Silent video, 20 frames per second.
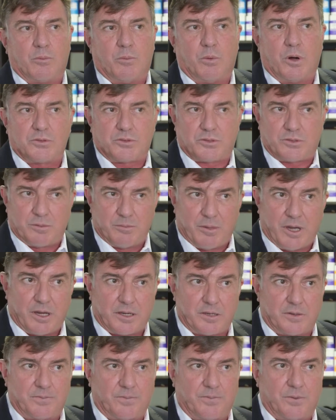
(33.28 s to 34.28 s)
watch the
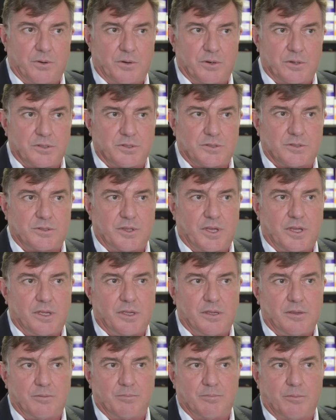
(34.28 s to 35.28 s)
market for us,
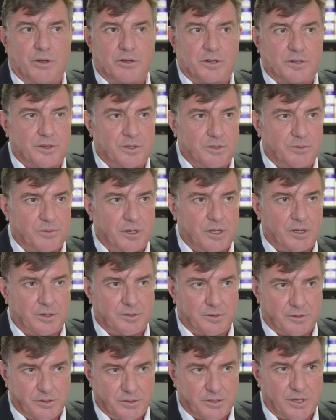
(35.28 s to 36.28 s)
they monitor the
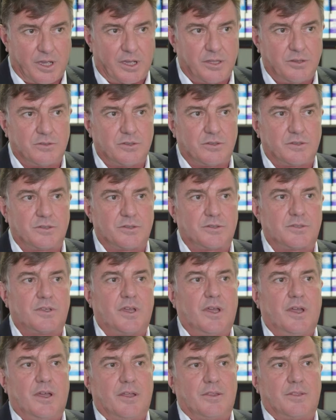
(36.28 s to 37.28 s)
regulatory changes,
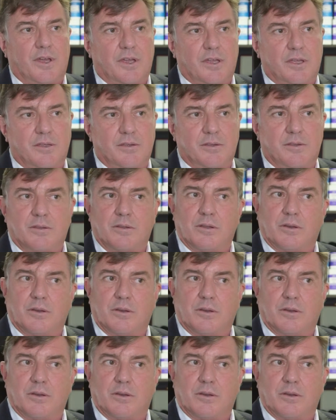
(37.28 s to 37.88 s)
they